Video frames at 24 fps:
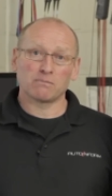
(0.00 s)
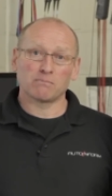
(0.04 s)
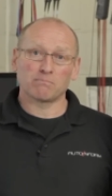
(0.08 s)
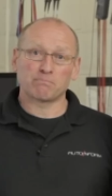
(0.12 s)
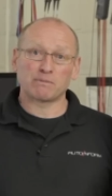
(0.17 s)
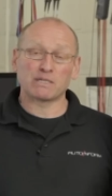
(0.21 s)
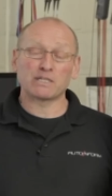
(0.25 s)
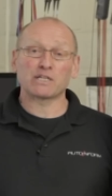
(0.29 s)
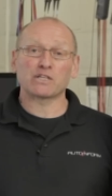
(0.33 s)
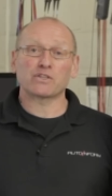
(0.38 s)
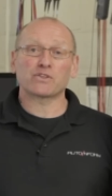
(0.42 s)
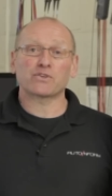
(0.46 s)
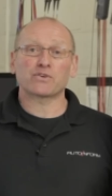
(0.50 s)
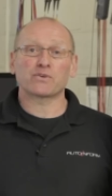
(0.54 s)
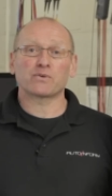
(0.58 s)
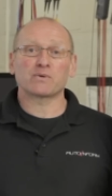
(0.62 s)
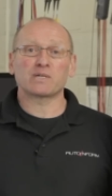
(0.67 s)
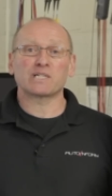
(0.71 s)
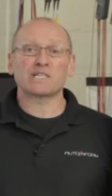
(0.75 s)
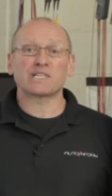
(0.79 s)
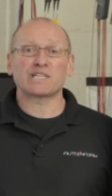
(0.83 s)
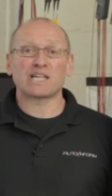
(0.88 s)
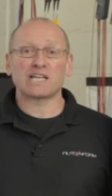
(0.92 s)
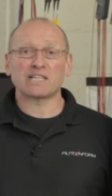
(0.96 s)
building through
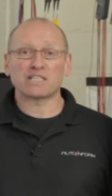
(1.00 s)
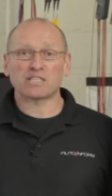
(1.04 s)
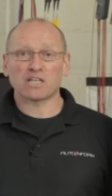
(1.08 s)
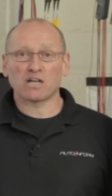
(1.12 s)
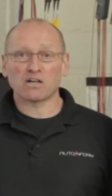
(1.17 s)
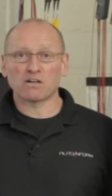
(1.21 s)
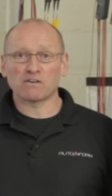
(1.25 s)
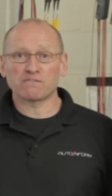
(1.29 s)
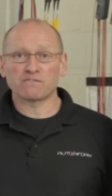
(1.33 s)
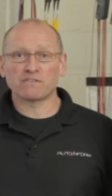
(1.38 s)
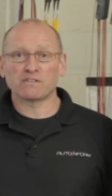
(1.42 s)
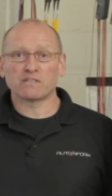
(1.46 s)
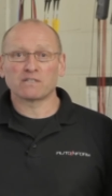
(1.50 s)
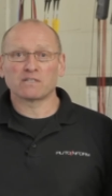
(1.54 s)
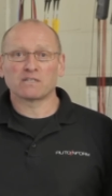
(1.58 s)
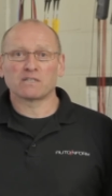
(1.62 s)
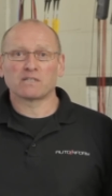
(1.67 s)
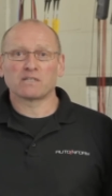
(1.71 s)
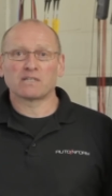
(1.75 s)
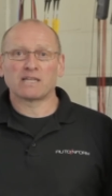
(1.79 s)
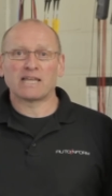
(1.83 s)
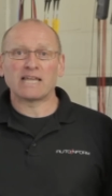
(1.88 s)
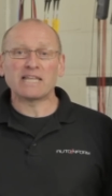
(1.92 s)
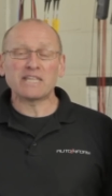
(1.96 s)
a set of
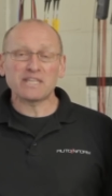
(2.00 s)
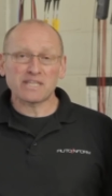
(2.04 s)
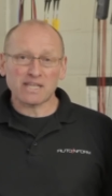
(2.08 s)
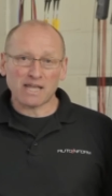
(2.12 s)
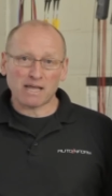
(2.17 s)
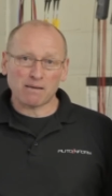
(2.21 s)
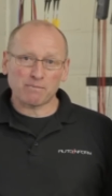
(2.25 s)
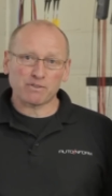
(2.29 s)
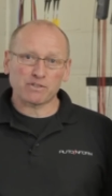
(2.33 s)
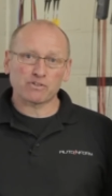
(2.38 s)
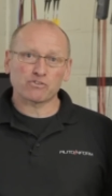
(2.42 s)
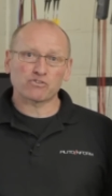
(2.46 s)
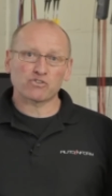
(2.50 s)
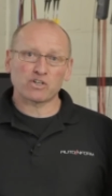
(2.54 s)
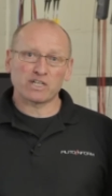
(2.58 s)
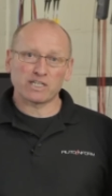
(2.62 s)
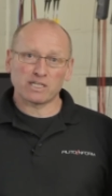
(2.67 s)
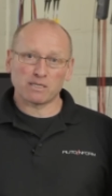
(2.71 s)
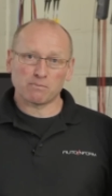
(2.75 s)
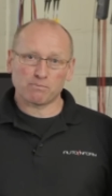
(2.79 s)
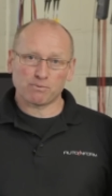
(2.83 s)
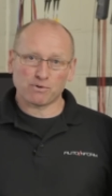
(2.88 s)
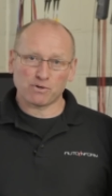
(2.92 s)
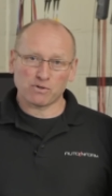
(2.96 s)
in-depth
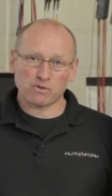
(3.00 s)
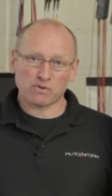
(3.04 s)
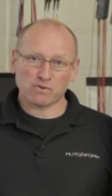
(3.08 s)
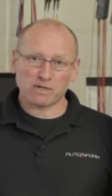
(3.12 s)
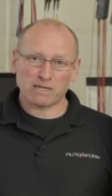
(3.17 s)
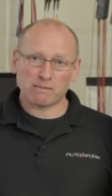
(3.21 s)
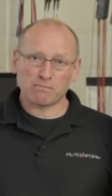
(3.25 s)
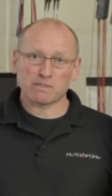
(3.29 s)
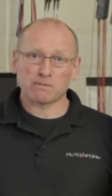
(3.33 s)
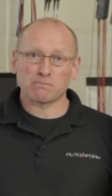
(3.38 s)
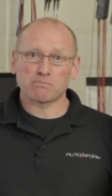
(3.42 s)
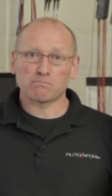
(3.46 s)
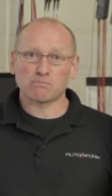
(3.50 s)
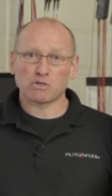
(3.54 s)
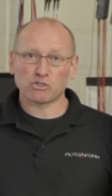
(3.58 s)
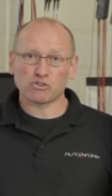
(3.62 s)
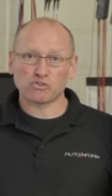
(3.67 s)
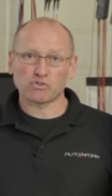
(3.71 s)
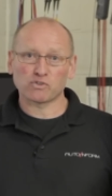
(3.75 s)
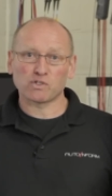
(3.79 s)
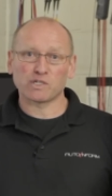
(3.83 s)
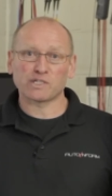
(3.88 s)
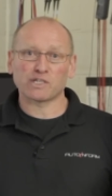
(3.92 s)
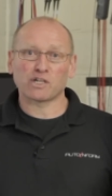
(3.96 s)
training programs and
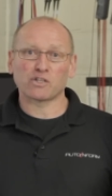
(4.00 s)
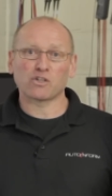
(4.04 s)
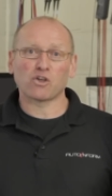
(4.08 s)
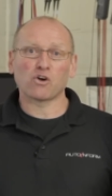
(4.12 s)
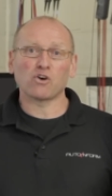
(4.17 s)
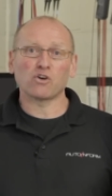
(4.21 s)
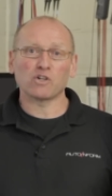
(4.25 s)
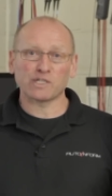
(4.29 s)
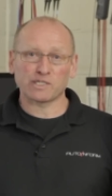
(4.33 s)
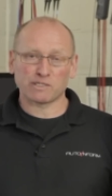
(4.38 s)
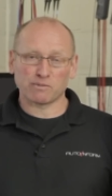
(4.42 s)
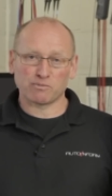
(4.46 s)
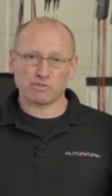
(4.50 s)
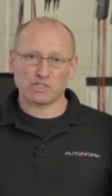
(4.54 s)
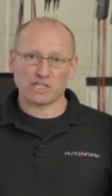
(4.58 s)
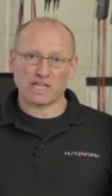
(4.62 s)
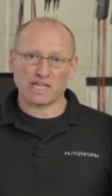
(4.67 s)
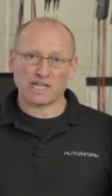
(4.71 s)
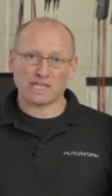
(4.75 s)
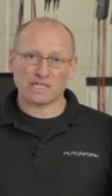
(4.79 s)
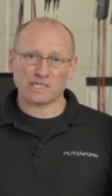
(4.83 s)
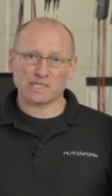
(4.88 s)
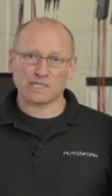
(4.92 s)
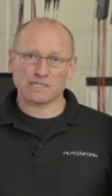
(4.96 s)
modules on all
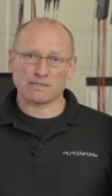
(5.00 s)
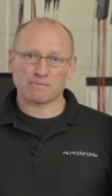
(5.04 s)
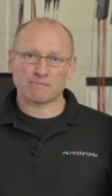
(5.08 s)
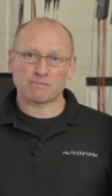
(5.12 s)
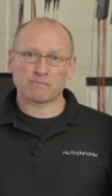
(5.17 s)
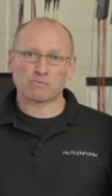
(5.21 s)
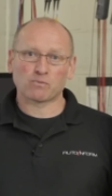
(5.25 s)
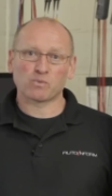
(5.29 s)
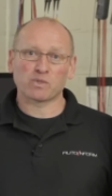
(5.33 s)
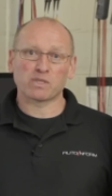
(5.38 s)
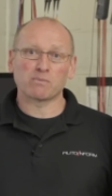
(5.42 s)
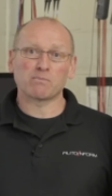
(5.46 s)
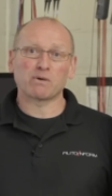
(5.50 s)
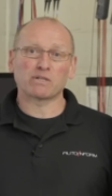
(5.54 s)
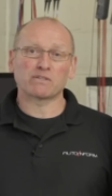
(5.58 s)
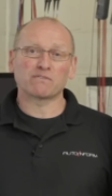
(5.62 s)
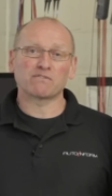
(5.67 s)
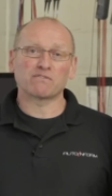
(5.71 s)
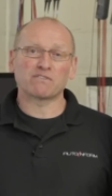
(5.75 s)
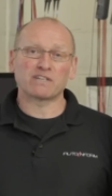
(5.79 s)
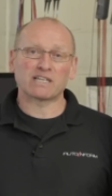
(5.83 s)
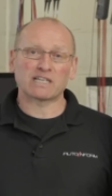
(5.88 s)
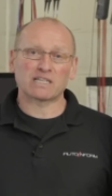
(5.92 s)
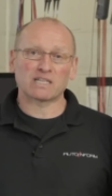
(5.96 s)
subjects with the
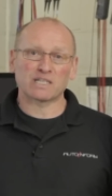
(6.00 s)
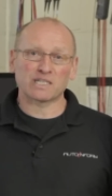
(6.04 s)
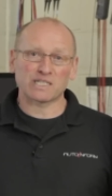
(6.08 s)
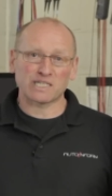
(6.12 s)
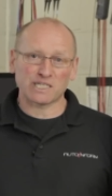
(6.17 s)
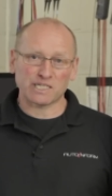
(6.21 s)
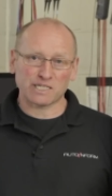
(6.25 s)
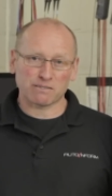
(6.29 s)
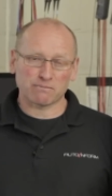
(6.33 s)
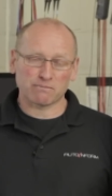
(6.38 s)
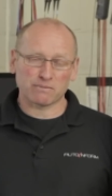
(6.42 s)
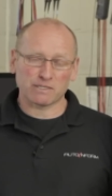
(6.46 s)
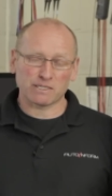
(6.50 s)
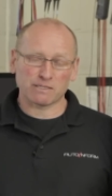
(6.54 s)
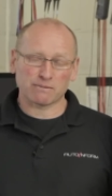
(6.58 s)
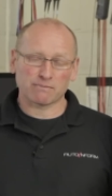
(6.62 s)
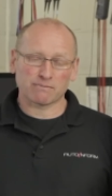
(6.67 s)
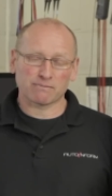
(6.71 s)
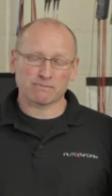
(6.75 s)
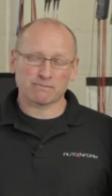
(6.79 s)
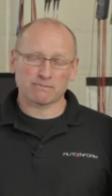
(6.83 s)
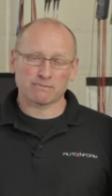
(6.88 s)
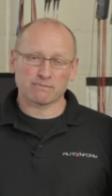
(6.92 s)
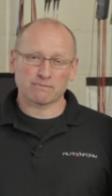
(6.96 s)
modern vehicle systems.
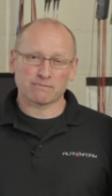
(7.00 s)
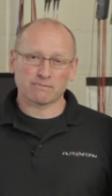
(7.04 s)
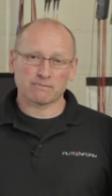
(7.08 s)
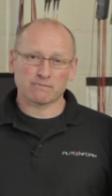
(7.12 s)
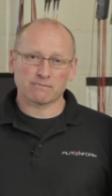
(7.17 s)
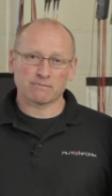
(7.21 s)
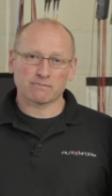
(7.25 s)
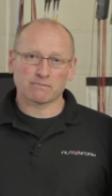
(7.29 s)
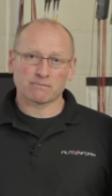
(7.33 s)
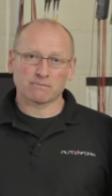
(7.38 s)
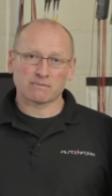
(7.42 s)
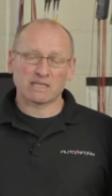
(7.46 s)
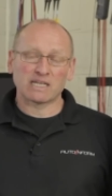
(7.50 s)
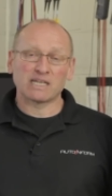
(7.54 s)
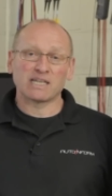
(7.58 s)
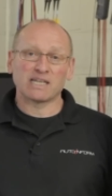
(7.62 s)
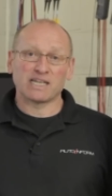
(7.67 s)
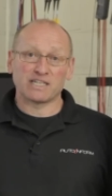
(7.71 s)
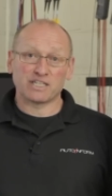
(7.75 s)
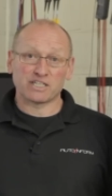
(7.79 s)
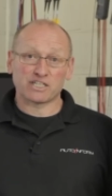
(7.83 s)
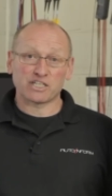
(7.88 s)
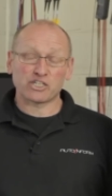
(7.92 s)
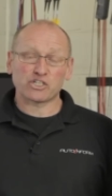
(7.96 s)

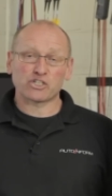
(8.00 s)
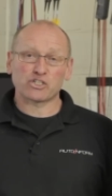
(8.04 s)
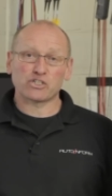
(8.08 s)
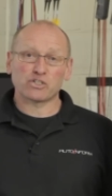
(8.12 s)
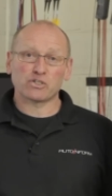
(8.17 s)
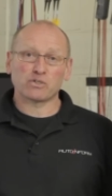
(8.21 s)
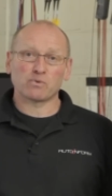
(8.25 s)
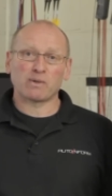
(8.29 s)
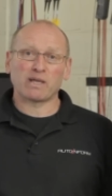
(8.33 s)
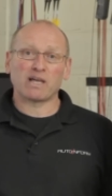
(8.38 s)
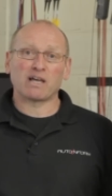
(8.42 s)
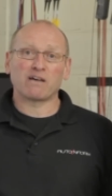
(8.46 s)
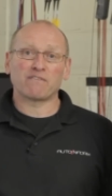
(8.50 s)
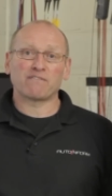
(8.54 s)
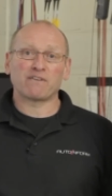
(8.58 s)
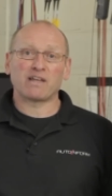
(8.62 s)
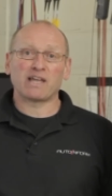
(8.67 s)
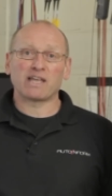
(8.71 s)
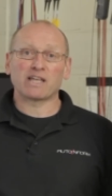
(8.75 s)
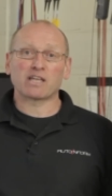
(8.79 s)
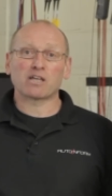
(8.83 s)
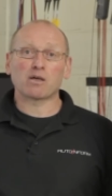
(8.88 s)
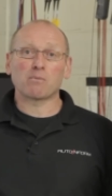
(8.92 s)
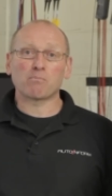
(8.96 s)
In addition, we have
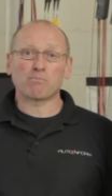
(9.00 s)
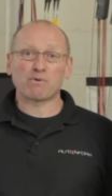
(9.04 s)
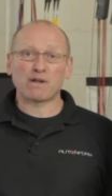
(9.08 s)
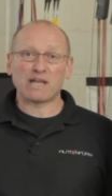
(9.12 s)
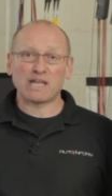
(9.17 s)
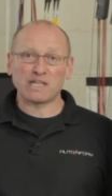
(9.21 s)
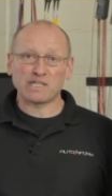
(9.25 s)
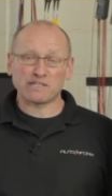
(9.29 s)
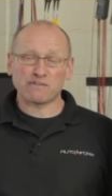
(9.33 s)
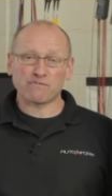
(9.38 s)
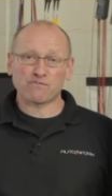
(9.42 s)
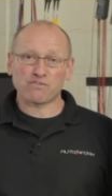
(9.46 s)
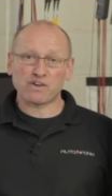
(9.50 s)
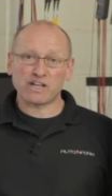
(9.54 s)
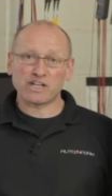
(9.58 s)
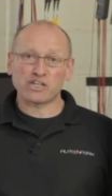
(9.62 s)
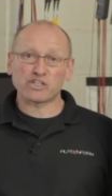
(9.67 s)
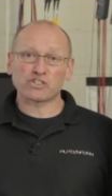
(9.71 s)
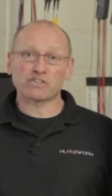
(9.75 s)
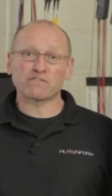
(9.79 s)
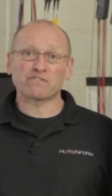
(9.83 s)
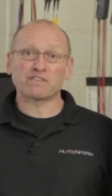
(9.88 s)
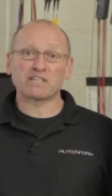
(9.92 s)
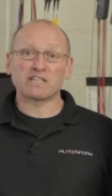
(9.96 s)
a comprehensive
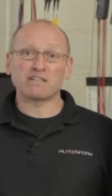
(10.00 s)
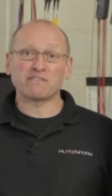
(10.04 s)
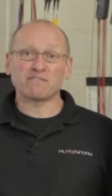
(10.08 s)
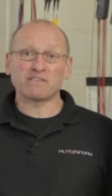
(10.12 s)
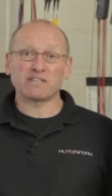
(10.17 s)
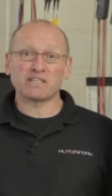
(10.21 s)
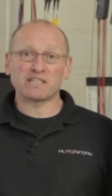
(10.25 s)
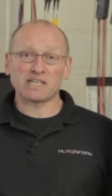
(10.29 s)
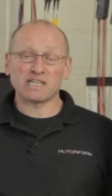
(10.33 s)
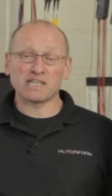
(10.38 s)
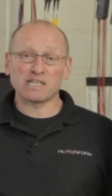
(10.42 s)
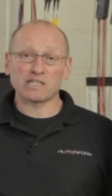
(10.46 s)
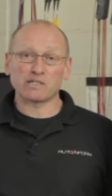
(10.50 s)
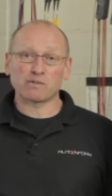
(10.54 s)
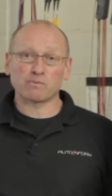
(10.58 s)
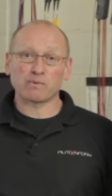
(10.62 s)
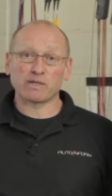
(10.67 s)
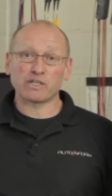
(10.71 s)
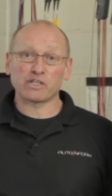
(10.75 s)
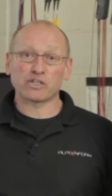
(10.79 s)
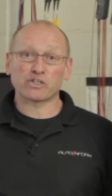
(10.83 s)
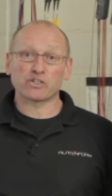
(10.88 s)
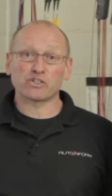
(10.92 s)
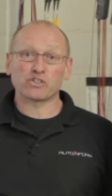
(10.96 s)
range of DVDs
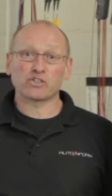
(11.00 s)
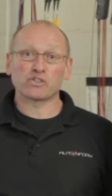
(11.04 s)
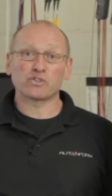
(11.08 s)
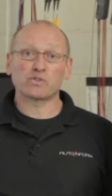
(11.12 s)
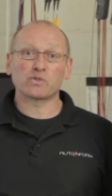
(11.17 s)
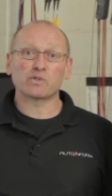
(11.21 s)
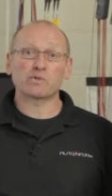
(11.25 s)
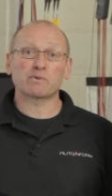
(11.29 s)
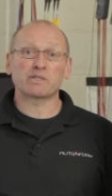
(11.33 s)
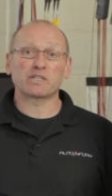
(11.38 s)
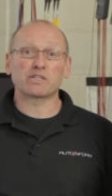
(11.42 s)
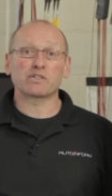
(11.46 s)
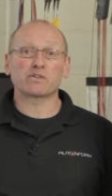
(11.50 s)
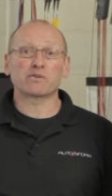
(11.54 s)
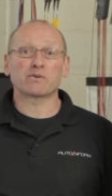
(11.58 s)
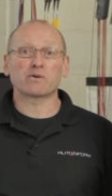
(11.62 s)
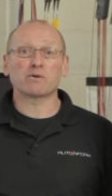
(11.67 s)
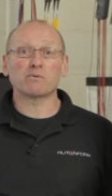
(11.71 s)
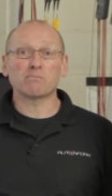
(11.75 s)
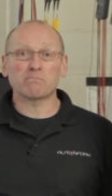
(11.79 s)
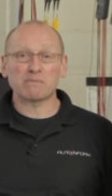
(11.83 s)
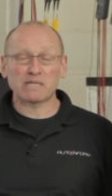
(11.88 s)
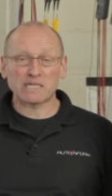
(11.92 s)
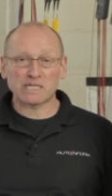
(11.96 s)
where you can use within your
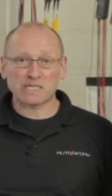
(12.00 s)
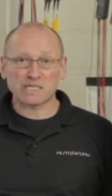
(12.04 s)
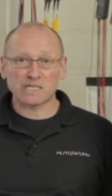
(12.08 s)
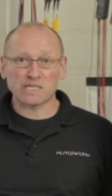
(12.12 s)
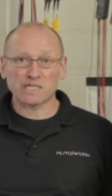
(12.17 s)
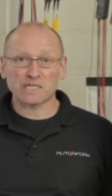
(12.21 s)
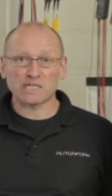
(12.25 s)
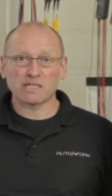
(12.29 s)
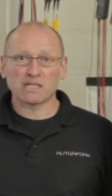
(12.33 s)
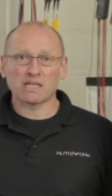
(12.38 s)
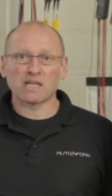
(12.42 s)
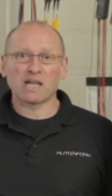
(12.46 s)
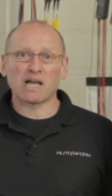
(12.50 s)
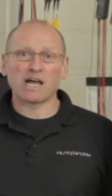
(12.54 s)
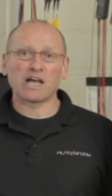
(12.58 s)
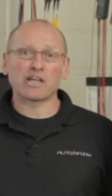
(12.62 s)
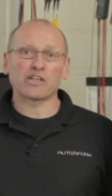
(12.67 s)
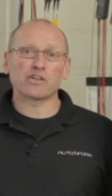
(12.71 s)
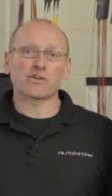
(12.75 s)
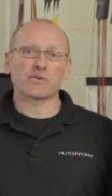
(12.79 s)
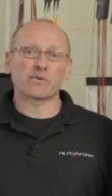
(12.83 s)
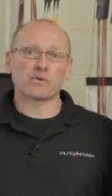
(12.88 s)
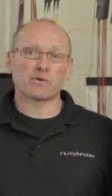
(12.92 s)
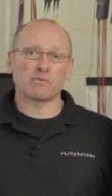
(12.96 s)
own business
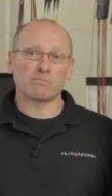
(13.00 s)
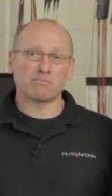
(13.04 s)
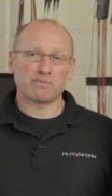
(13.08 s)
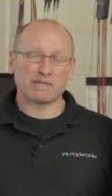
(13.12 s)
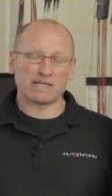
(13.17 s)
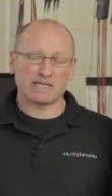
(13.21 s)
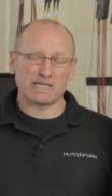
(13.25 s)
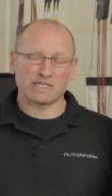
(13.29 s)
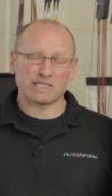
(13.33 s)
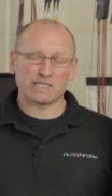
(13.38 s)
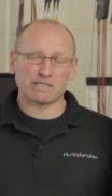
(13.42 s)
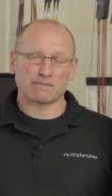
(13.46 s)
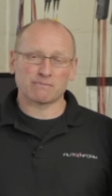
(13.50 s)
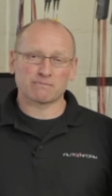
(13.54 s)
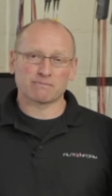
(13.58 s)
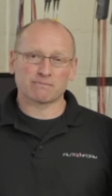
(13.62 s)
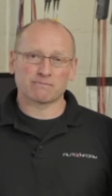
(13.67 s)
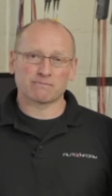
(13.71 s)
at your own pace.